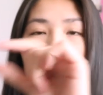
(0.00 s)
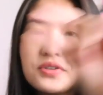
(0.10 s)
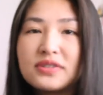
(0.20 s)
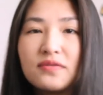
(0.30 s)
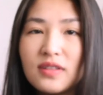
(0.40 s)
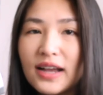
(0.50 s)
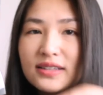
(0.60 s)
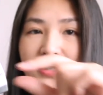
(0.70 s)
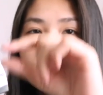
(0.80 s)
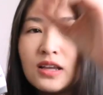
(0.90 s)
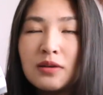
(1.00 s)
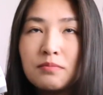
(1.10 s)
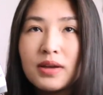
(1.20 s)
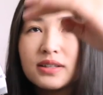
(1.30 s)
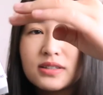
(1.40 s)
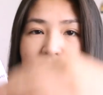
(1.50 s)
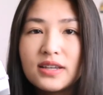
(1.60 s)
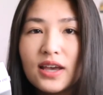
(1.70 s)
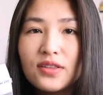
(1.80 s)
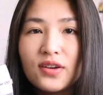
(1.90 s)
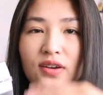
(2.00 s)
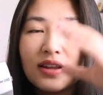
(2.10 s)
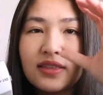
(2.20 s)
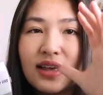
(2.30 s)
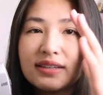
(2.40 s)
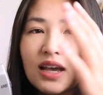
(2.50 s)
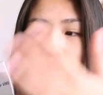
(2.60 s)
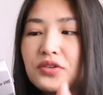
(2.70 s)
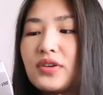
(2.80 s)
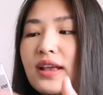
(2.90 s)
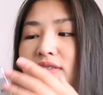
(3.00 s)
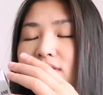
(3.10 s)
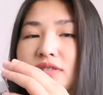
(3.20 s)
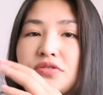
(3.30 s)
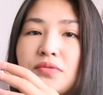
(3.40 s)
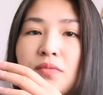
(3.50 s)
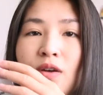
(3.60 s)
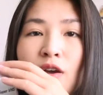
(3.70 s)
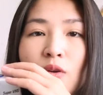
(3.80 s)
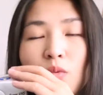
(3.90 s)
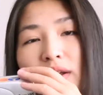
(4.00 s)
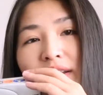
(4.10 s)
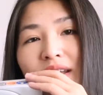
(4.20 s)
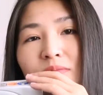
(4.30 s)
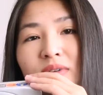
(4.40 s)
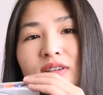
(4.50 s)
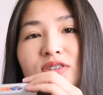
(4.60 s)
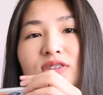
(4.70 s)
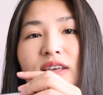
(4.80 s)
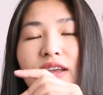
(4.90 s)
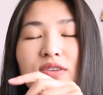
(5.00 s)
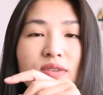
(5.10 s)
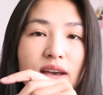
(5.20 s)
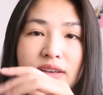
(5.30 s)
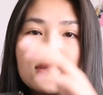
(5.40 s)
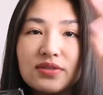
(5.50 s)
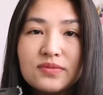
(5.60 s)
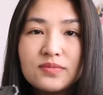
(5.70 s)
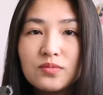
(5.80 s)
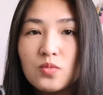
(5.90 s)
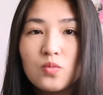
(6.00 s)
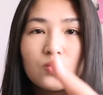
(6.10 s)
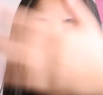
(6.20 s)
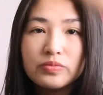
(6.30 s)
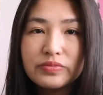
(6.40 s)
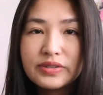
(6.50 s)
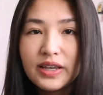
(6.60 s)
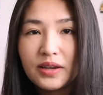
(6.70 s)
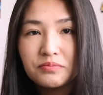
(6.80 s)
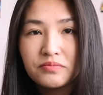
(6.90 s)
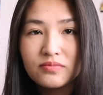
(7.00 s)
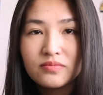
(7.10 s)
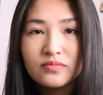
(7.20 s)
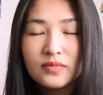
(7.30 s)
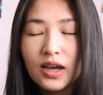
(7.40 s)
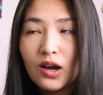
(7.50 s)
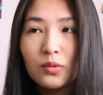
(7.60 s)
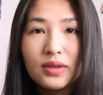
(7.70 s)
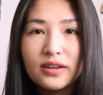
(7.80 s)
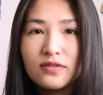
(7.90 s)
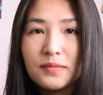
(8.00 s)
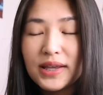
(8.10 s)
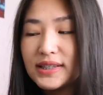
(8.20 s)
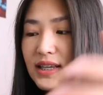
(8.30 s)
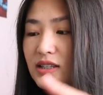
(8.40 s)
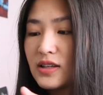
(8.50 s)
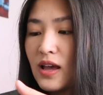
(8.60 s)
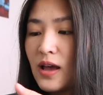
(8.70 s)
hundreds of lines mixed together and that's how it creates this one image that you guys see. I hope that even made sense.